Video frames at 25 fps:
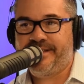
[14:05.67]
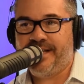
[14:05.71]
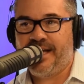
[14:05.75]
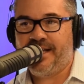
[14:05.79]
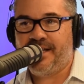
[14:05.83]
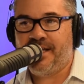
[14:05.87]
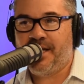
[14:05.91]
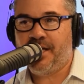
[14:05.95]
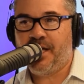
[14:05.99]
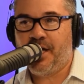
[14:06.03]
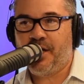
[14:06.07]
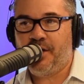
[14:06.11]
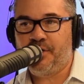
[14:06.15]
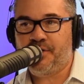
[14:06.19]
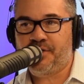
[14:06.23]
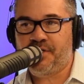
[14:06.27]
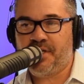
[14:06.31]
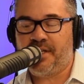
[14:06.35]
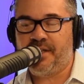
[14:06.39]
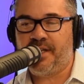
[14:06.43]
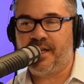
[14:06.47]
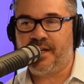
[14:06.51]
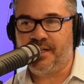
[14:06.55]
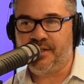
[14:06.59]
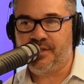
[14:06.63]
I like how you
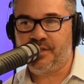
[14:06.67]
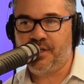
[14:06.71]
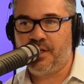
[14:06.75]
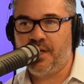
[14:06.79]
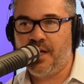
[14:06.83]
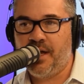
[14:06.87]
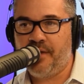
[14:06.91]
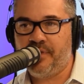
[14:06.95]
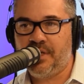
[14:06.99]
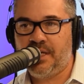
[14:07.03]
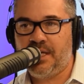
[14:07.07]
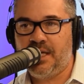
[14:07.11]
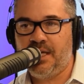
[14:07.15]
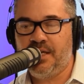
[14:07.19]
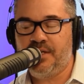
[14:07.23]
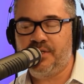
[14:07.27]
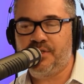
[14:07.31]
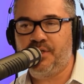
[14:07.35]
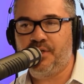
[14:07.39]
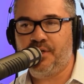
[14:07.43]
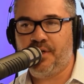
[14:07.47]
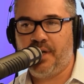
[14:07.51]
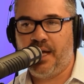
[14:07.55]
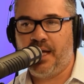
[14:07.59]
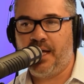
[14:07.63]
said that. Until you have the
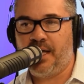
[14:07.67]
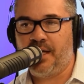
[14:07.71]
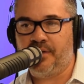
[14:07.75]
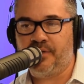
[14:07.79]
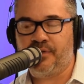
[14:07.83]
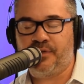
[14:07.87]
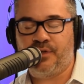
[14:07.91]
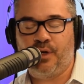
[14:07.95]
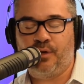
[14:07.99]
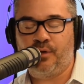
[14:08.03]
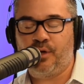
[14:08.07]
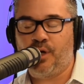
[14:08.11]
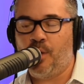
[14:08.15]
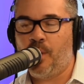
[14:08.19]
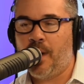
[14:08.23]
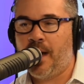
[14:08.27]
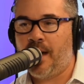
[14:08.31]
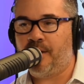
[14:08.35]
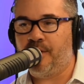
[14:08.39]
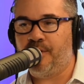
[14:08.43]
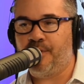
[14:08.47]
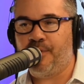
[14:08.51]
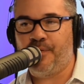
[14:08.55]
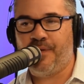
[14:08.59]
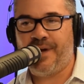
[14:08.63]
keys in your hands, don't go
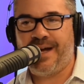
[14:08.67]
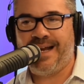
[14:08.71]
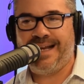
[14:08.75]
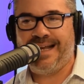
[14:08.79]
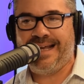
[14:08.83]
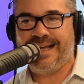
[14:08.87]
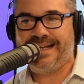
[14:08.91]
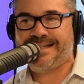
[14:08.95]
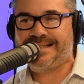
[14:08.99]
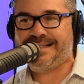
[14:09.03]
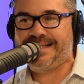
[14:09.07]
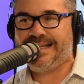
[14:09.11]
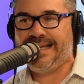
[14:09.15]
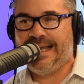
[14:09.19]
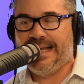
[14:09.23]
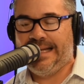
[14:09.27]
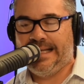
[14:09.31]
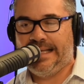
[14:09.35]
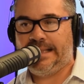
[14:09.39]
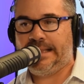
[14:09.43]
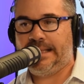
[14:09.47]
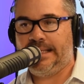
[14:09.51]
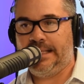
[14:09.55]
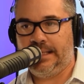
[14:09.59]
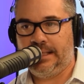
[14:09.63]
out and finance
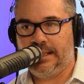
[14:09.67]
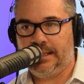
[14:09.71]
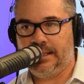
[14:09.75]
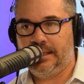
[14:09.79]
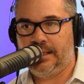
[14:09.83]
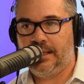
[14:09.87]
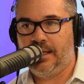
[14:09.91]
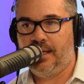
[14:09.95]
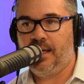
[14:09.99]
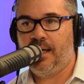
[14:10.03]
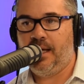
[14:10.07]
anything